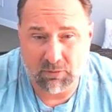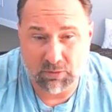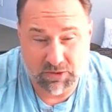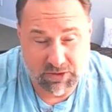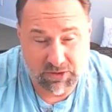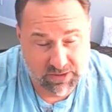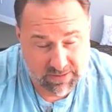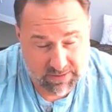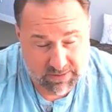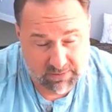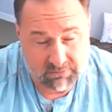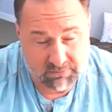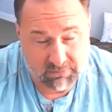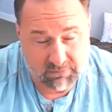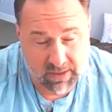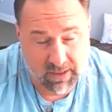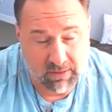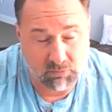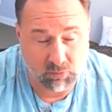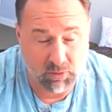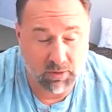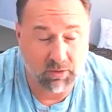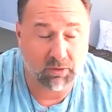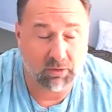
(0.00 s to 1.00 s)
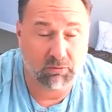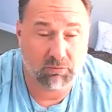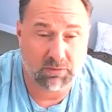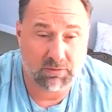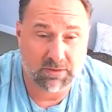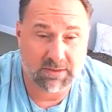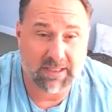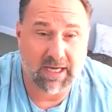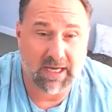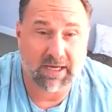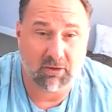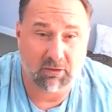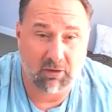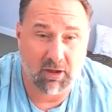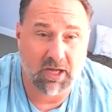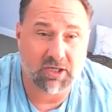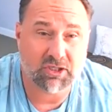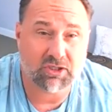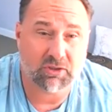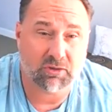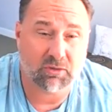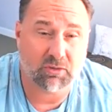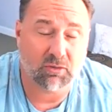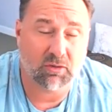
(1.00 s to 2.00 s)
which is a real
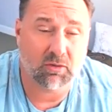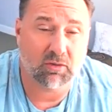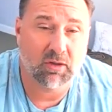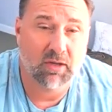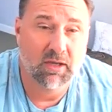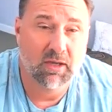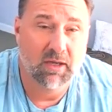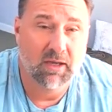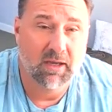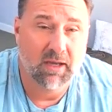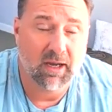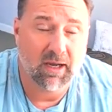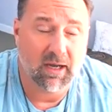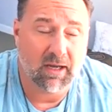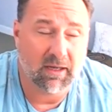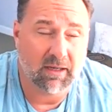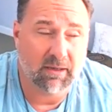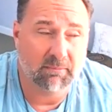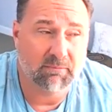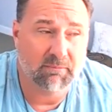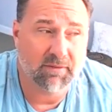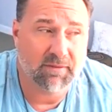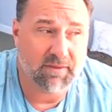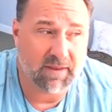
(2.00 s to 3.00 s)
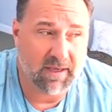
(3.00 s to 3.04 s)
psychological um,